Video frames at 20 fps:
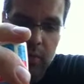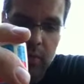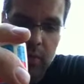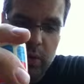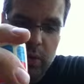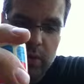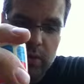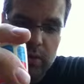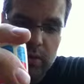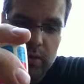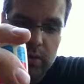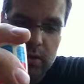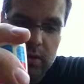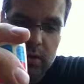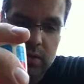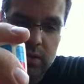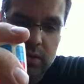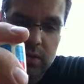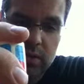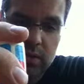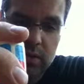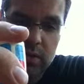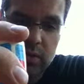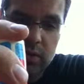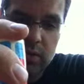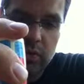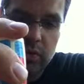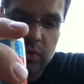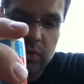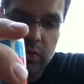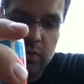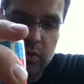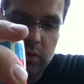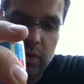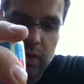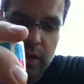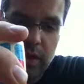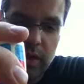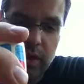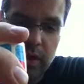1, 2,
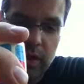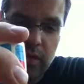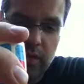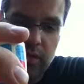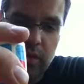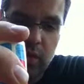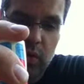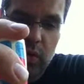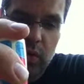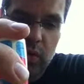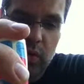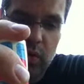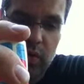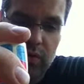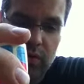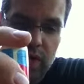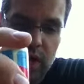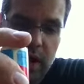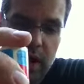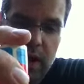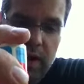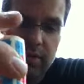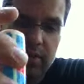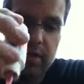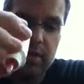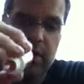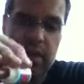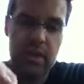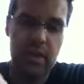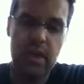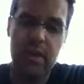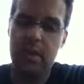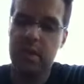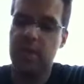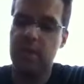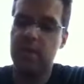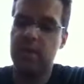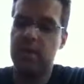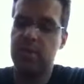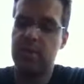3, 4, 5
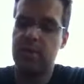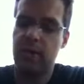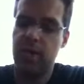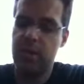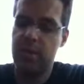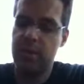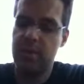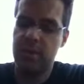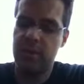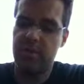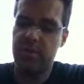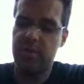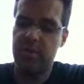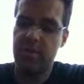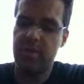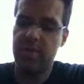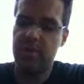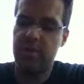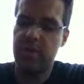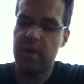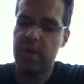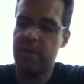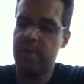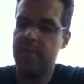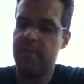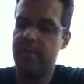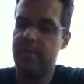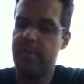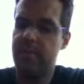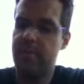drops of phenol red.